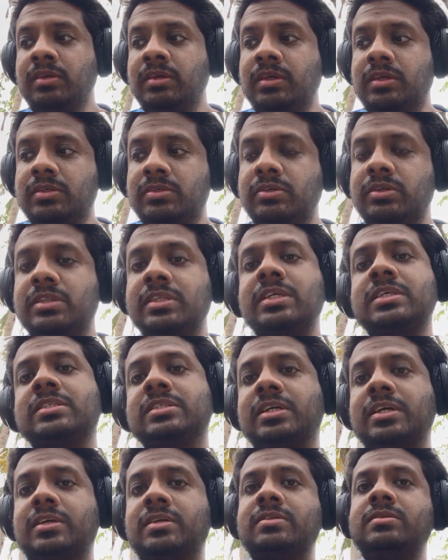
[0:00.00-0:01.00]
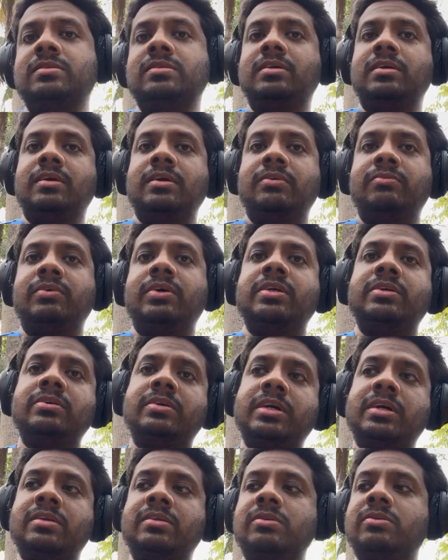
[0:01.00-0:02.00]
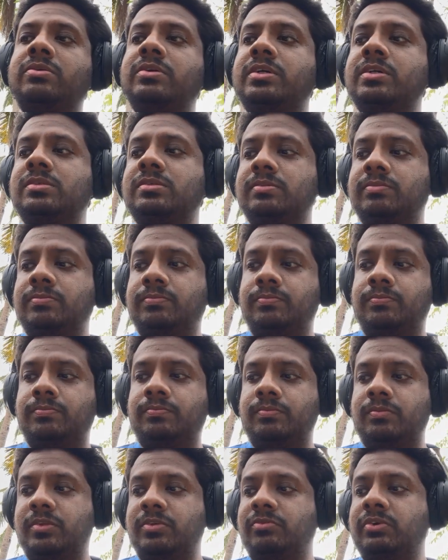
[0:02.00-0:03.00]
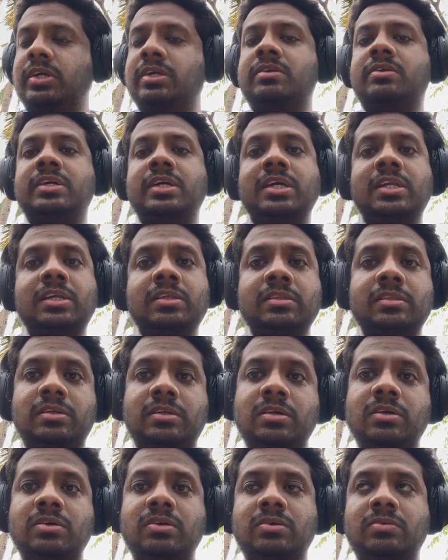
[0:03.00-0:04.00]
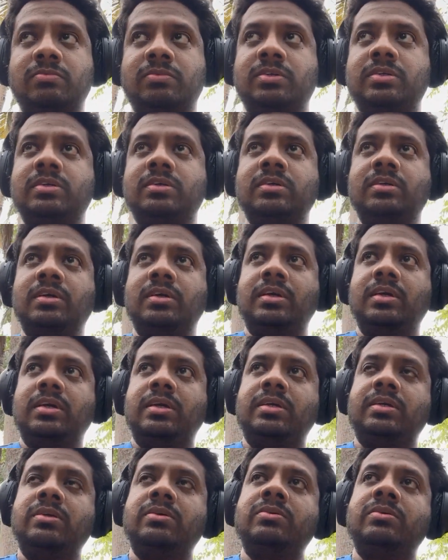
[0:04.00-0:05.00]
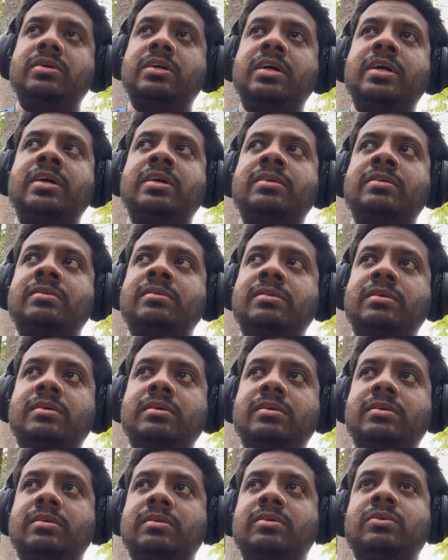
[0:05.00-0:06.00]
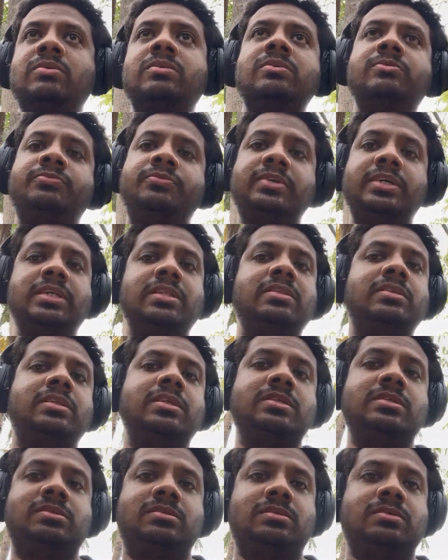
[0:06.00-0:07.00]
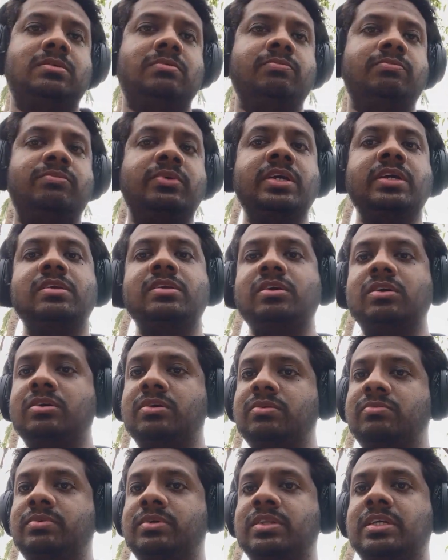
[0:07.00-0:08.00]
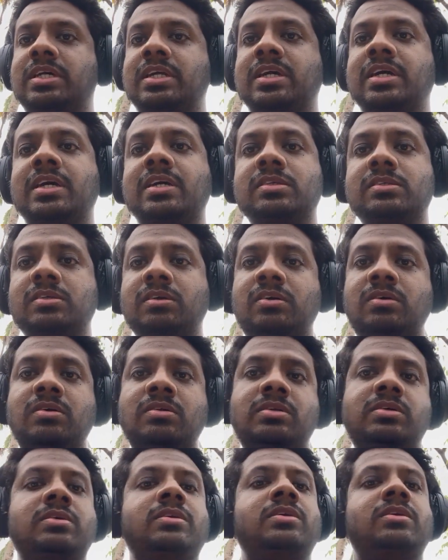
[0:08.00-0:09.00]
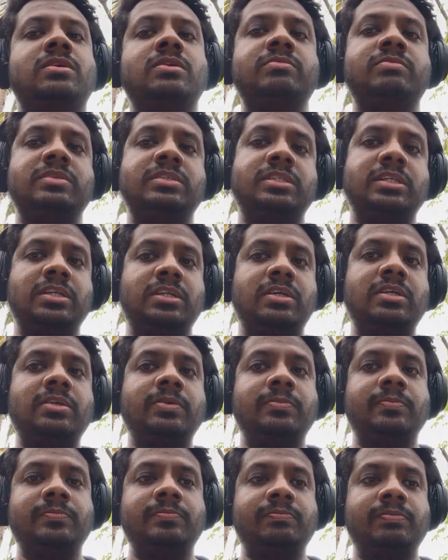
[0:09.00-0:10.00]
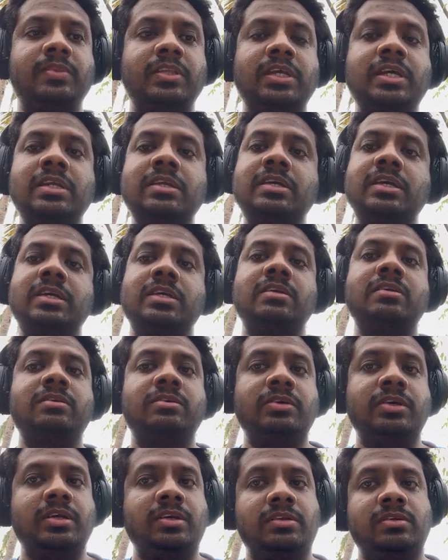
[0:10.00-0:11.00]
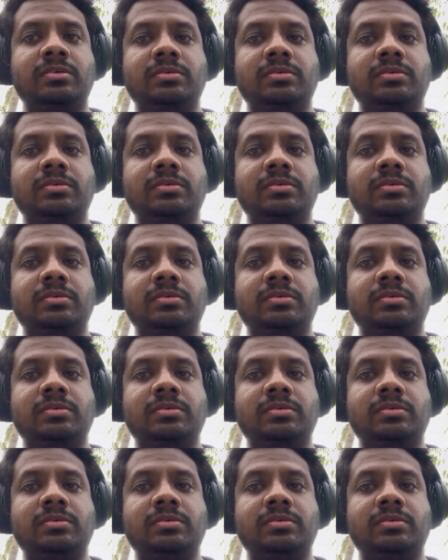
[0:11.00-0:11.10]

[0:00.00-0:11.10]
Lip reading: So in this case, what you can do is, when training the document, you don't feed this big document that has all the documents in it and get it trained.